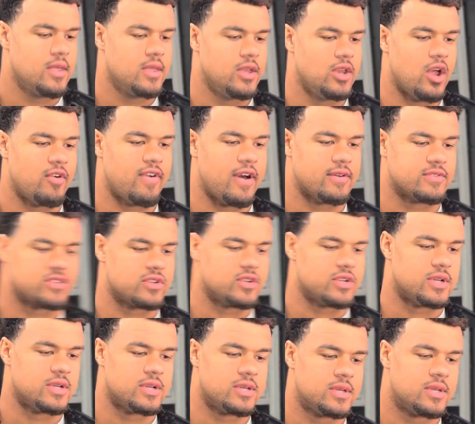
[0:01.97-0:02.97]
know, if I was
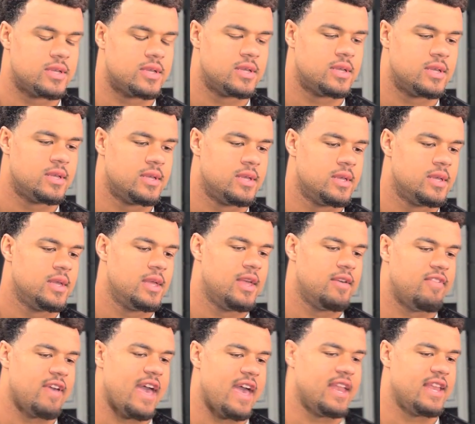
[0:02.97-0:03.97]
gonna,
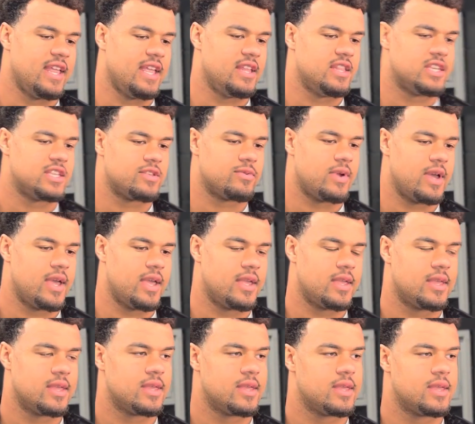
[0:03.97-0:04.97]
if it had to end this way,
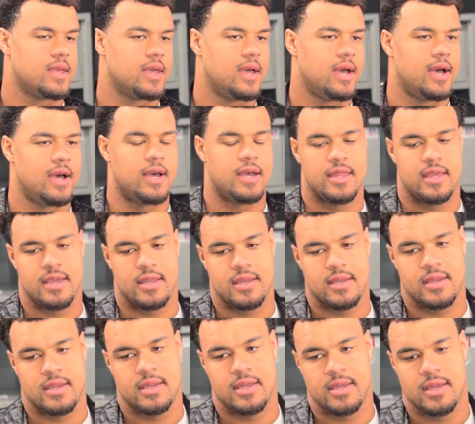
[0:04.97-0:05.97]
then,
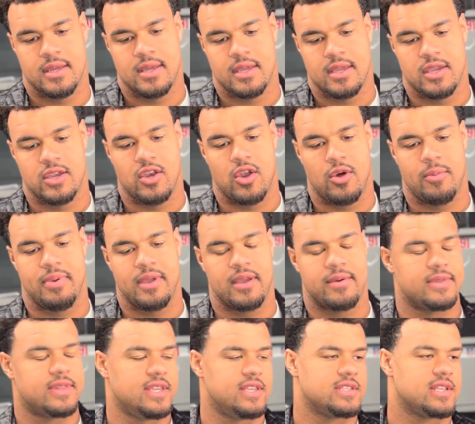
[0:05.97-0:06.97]
you know, being
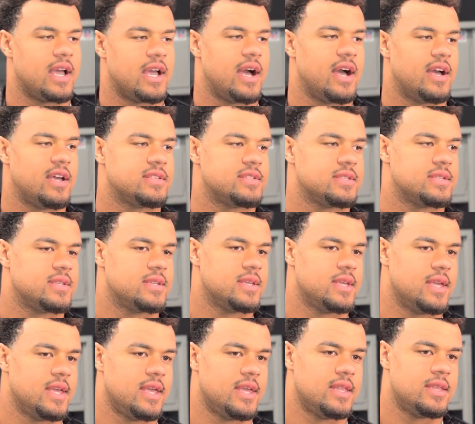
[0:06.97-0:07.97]
with these guys
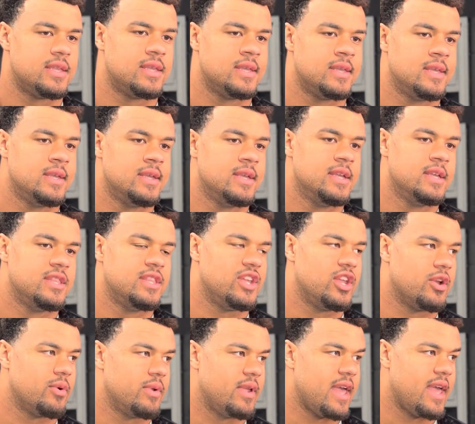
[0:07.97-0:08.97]
and the
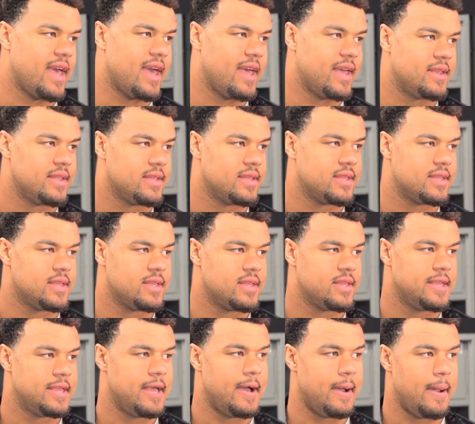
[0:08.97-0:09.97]
year we had,
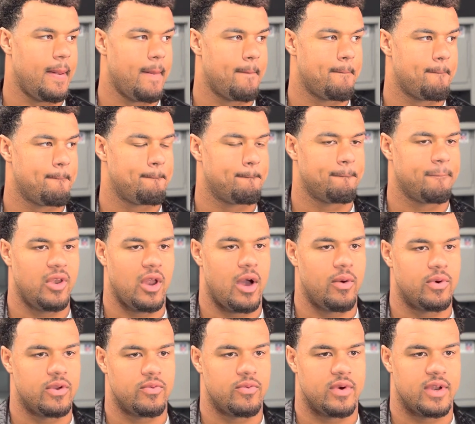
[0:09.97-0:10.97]
you know, I
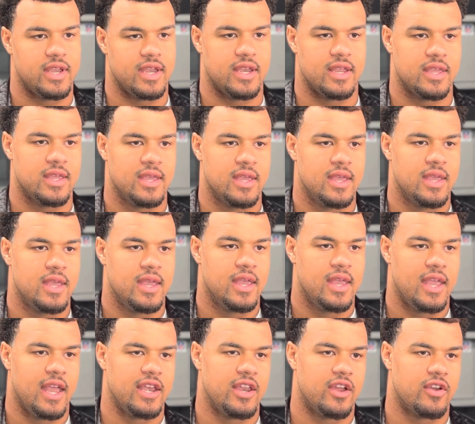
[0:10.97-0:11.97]
wouldn't want it
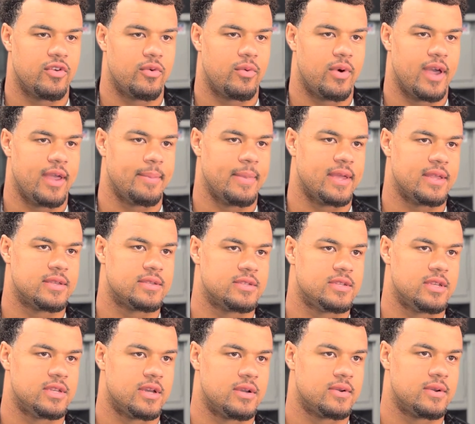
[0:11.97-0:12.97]
any other way, man.
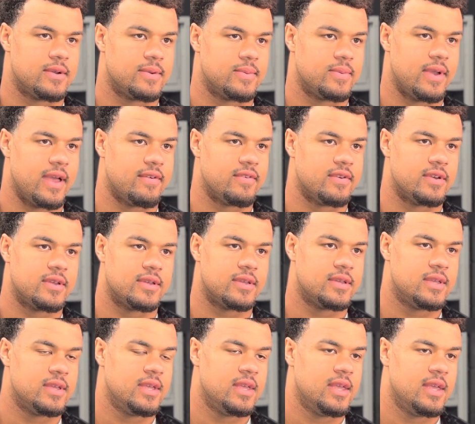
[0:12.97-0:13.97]
You know, we have a
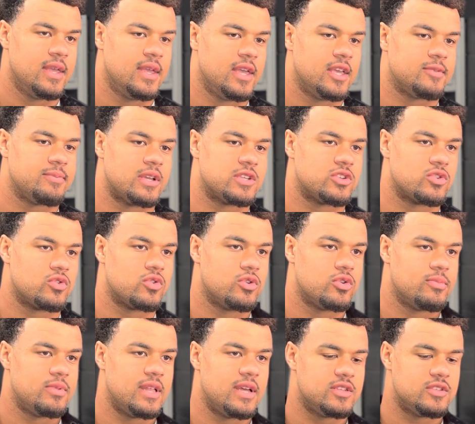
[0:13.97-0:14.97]
special
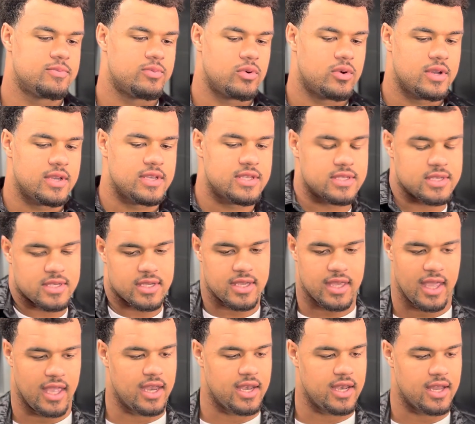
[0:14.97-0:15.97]
group, love these boys,
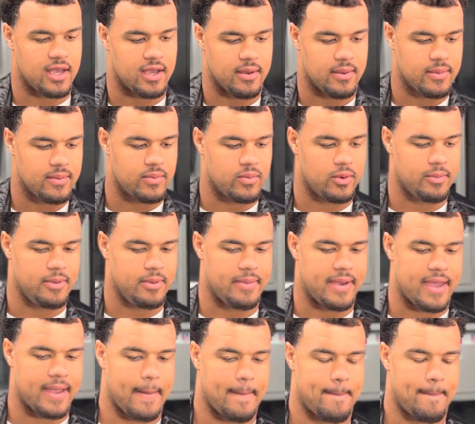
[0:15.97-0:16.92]
and we'll be back.